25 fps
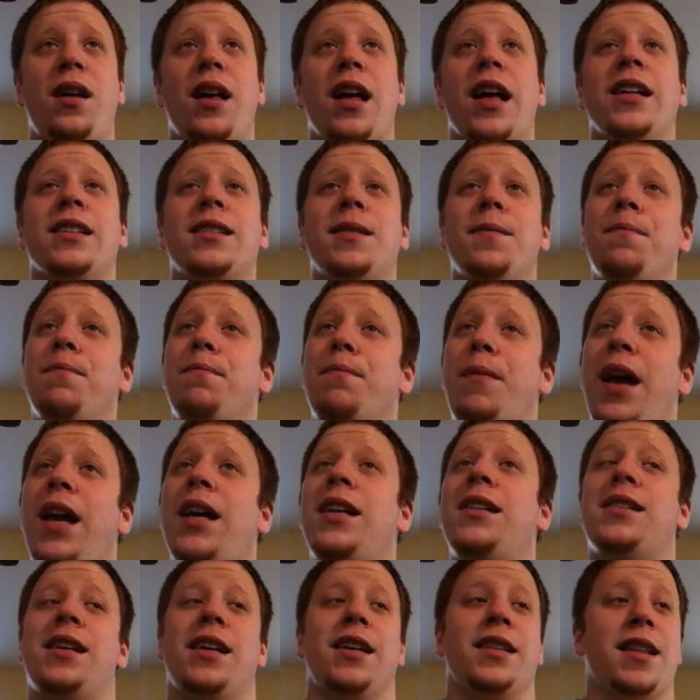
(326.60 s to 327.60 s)
That's
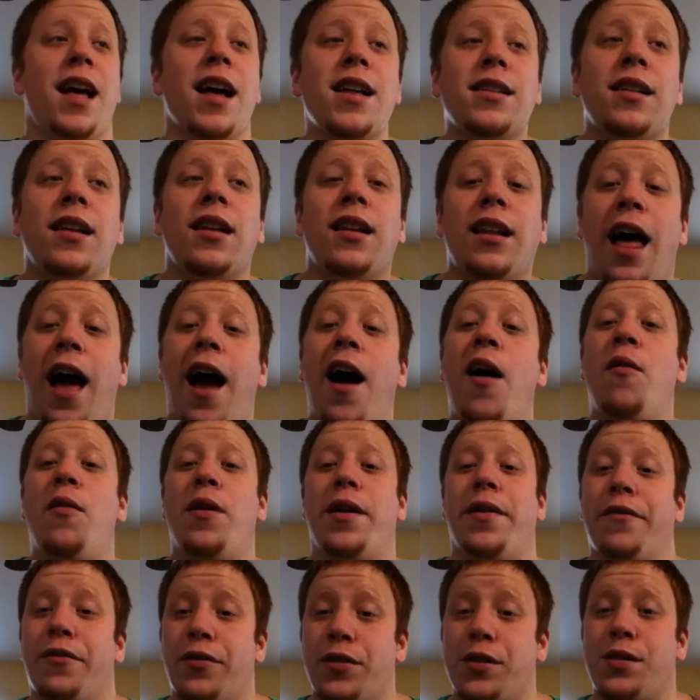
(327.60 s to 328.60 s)
amazing. That's
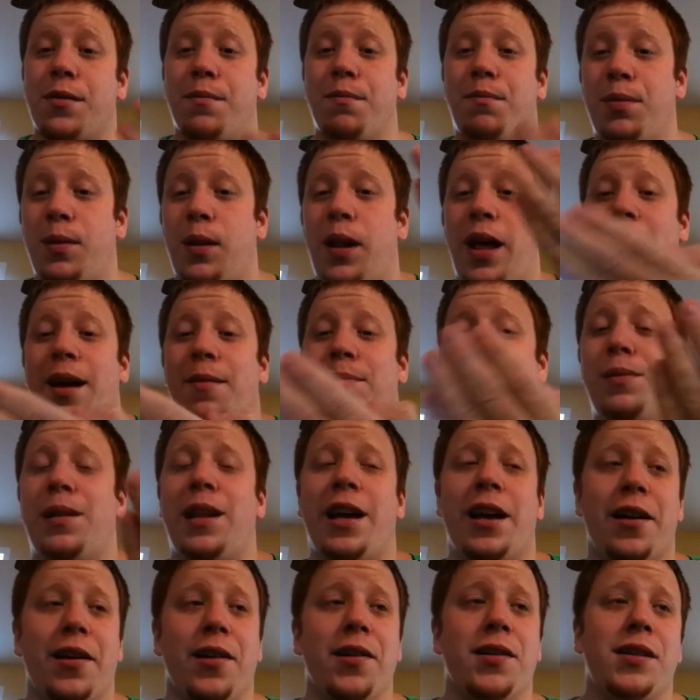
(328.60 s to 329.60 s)
allowing for some plant
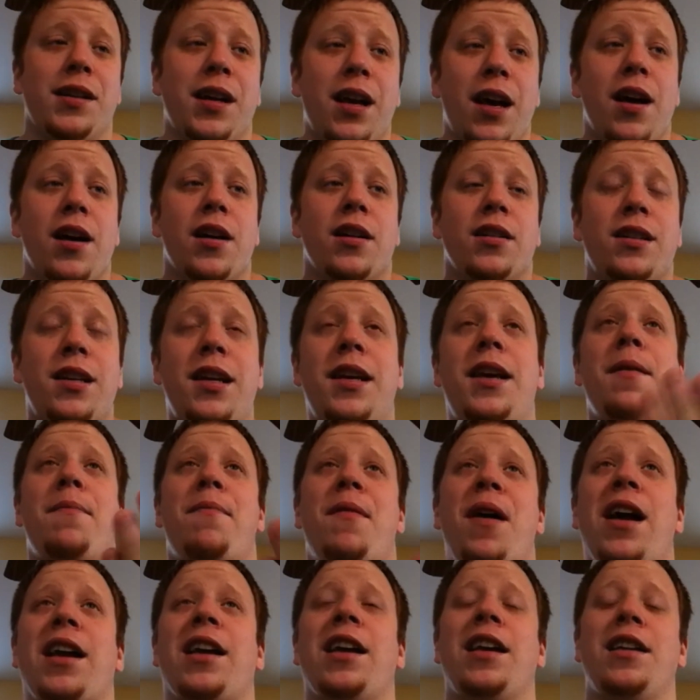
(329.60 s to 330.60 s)
players to get
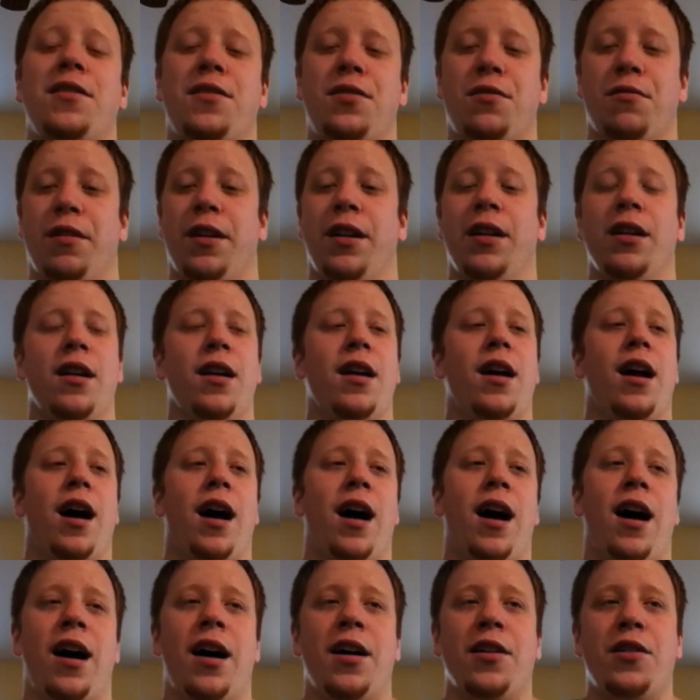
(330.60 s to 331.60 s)
back into it.
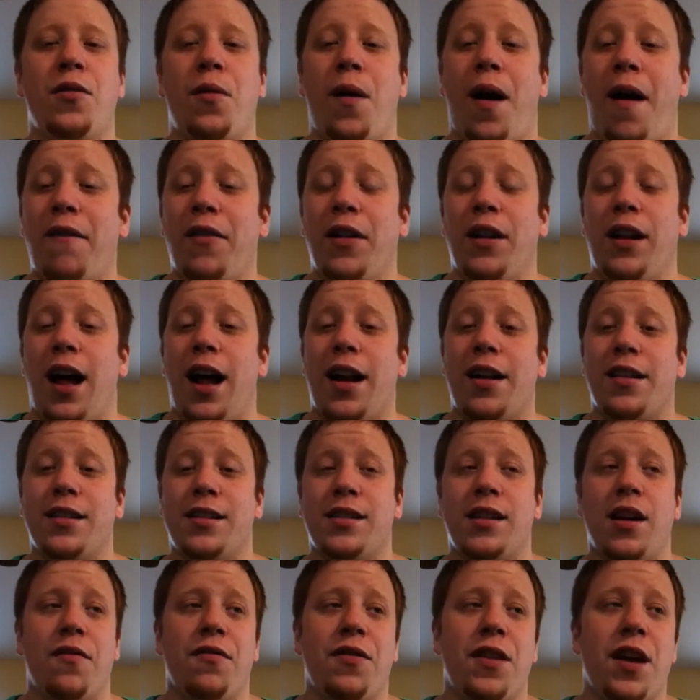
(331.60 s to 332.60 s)
You have a lot of the
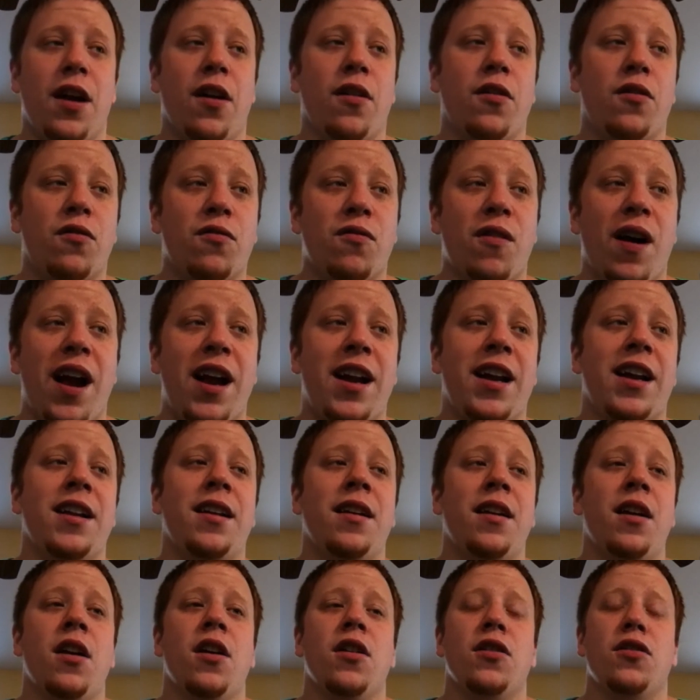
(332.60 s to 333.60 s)
stuff there.
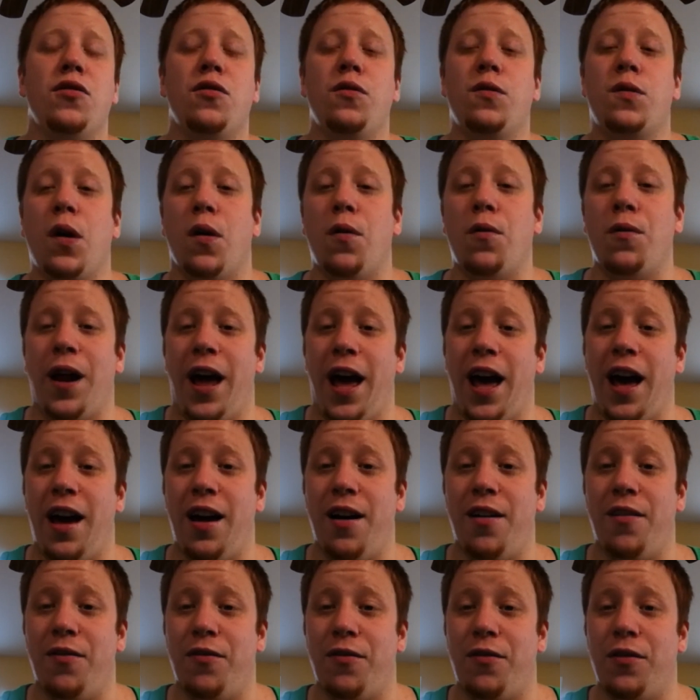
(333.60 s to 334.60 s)
Granted, you don't
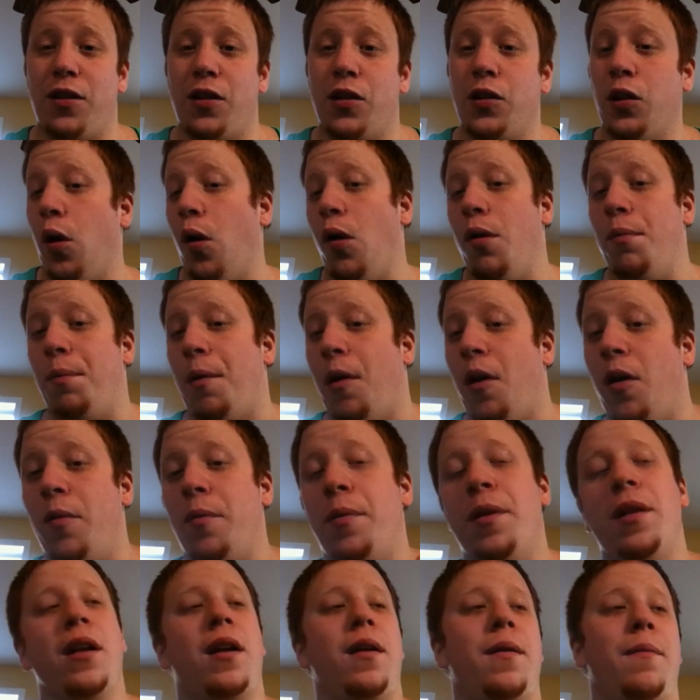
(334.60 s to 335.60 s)
have Glow Up
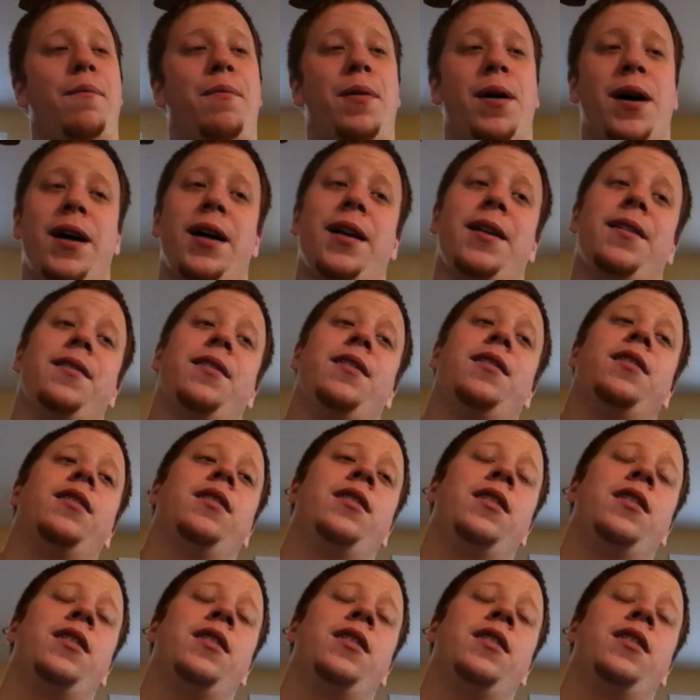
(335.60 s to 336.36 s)
Bulb, but